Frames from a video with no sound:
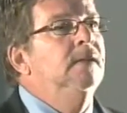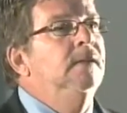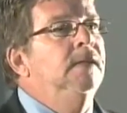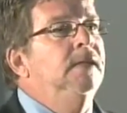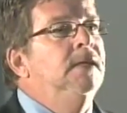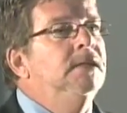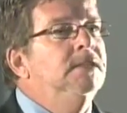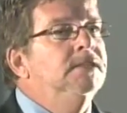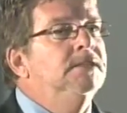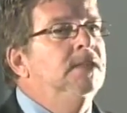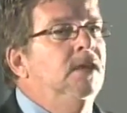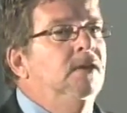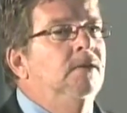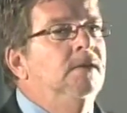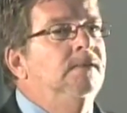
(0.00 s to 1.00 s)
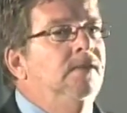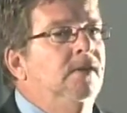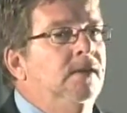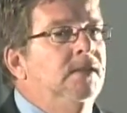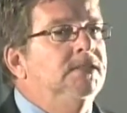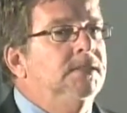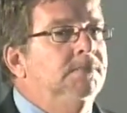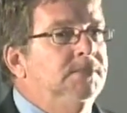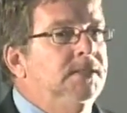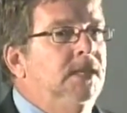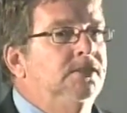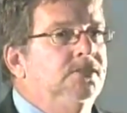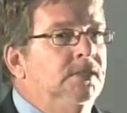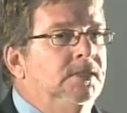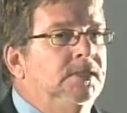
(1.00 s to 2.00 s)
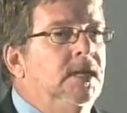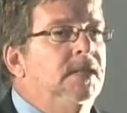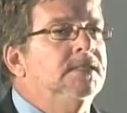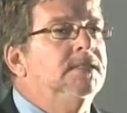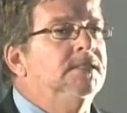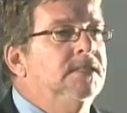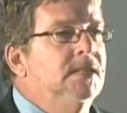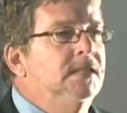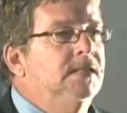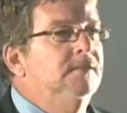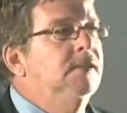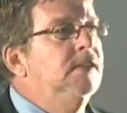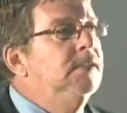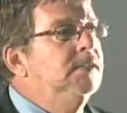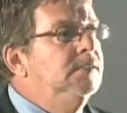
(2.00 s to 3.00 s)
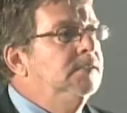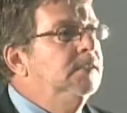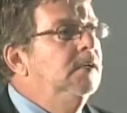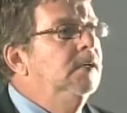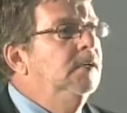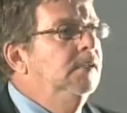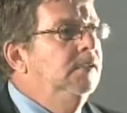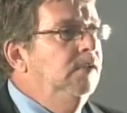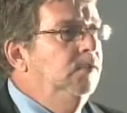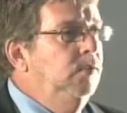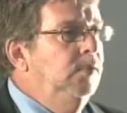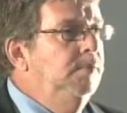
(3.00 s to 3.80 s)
there is now a very substantial tax incentive that